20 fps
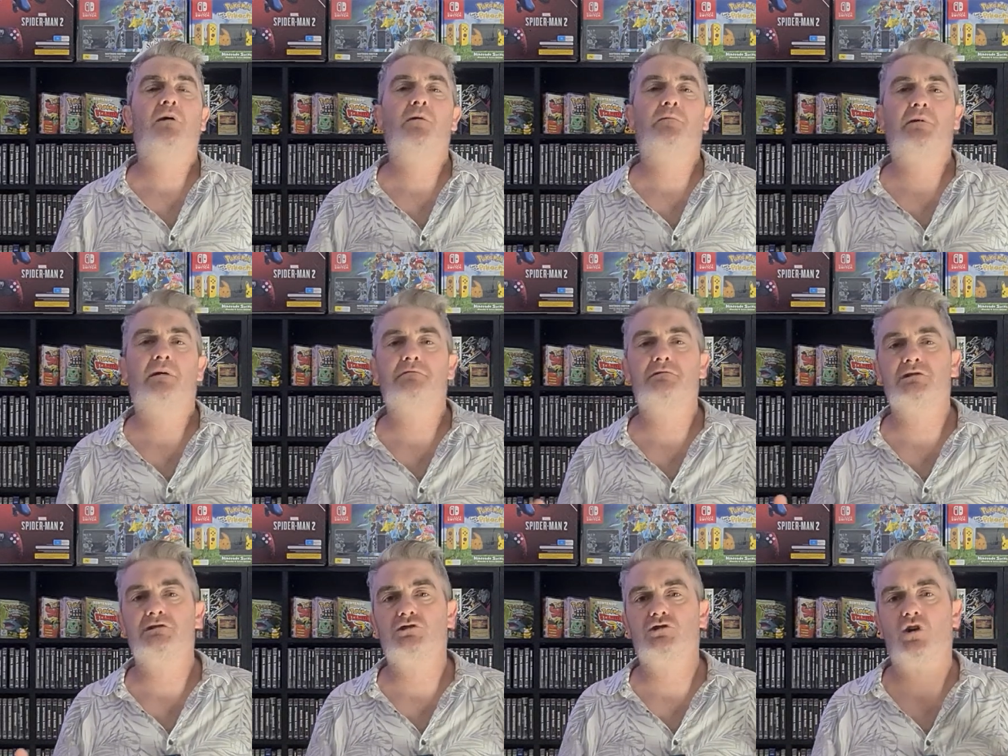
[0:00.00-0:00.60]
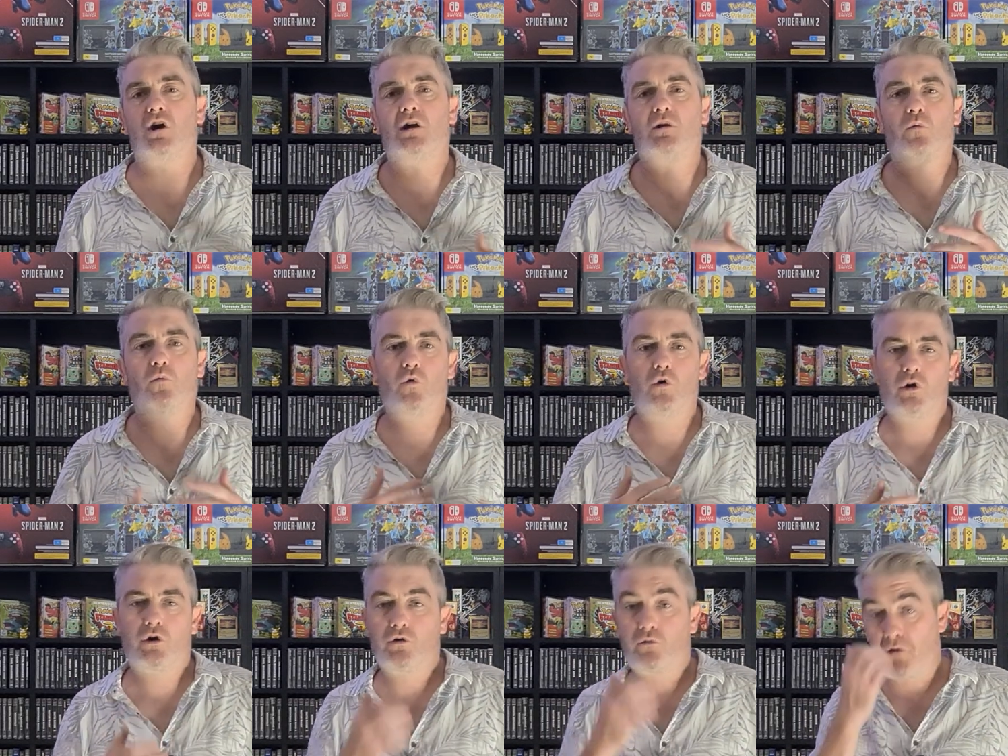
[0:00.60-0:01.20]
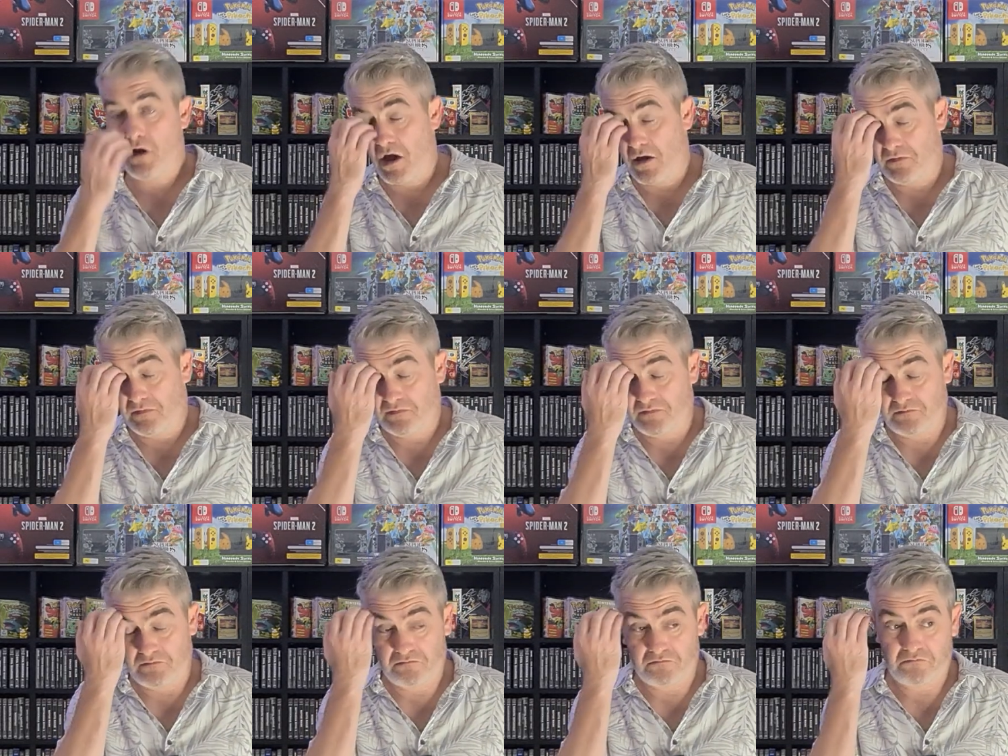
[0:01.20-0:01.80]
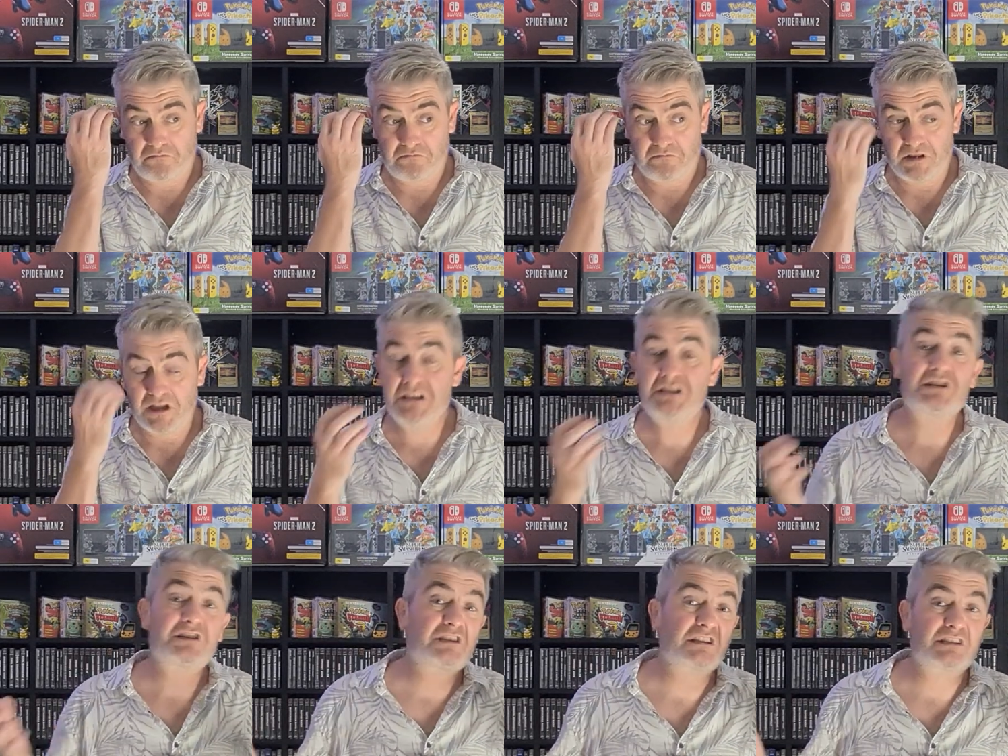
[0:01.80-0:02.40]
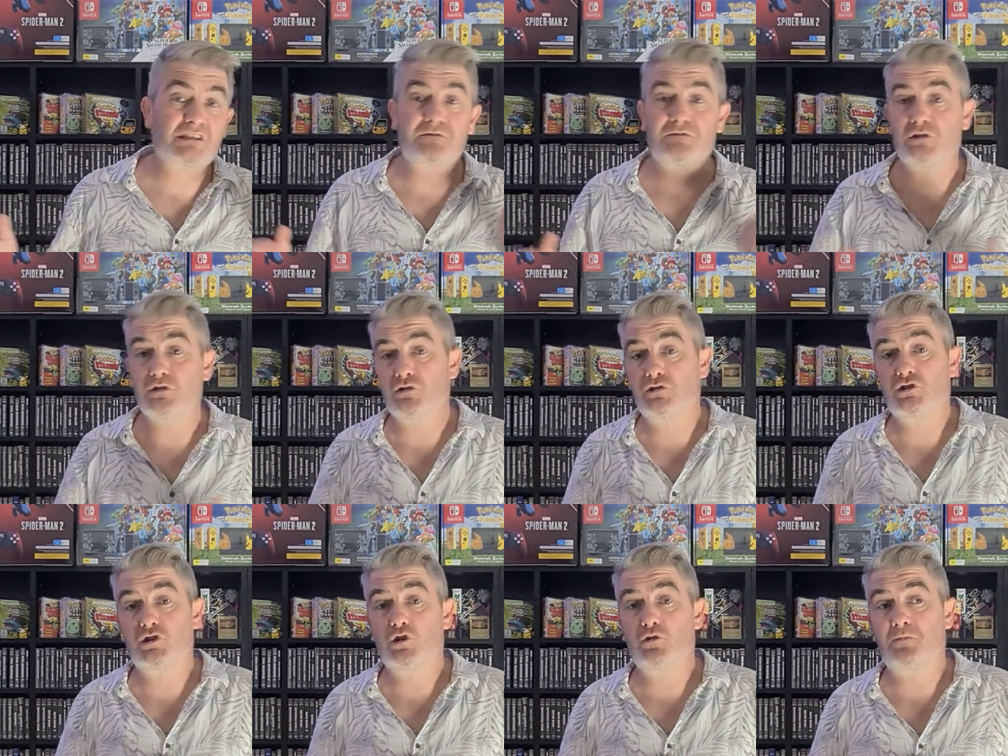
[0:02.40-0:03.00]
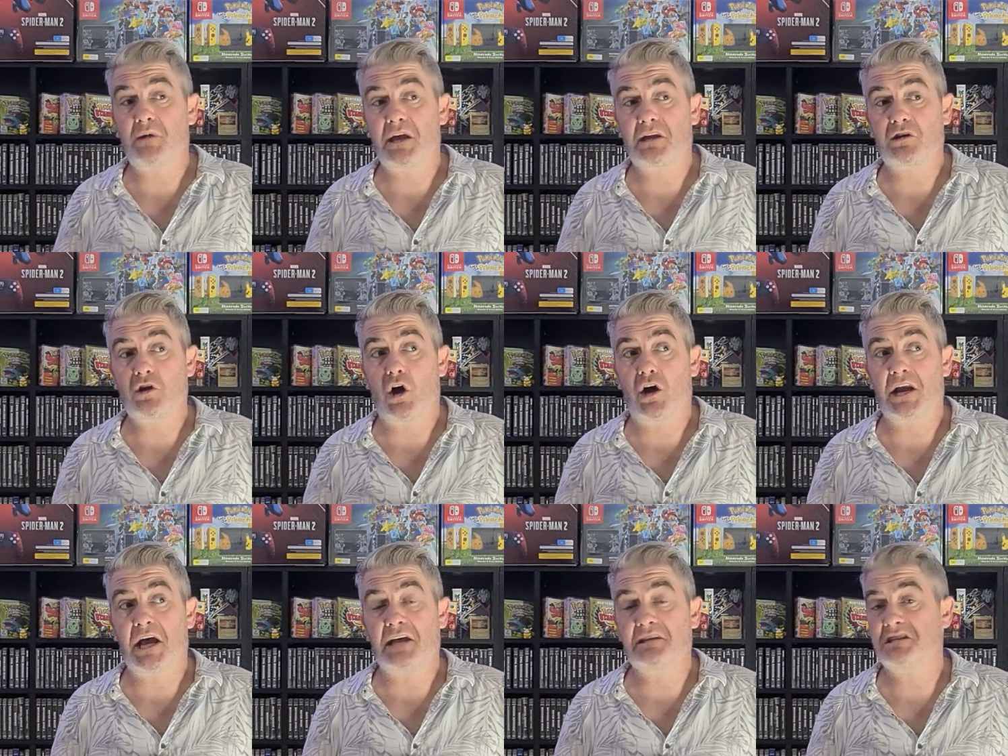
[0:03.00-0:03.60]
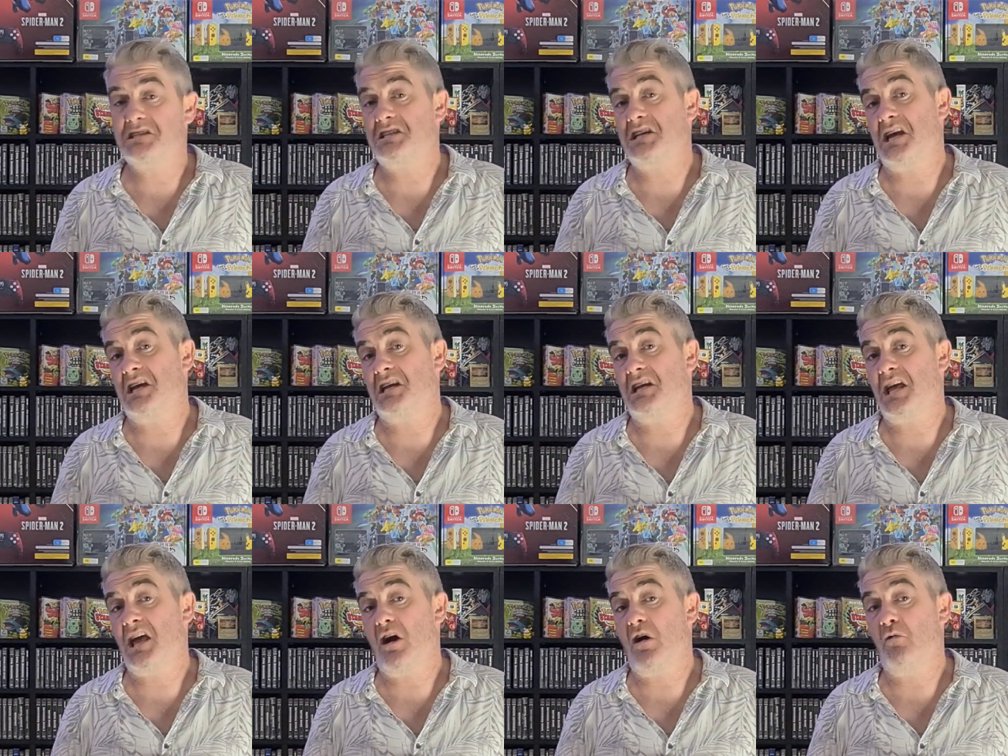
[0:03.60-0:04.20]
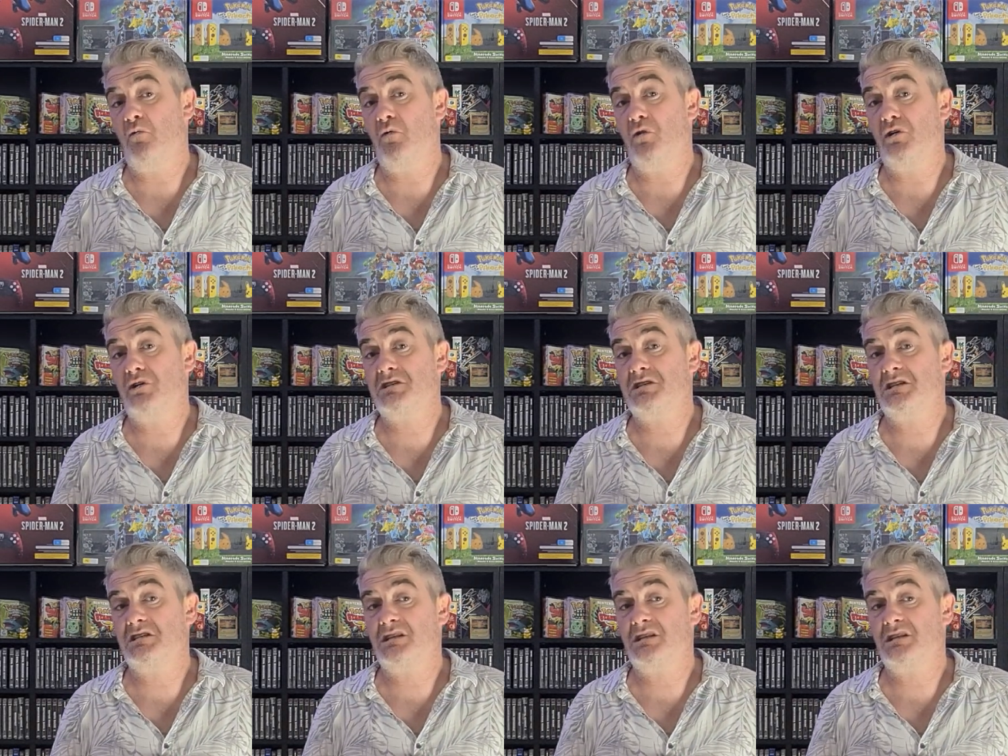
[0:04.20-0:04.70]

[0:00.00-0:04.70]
the moment I'm just trying to work around logistics of YouTube and kind of understanding how it works.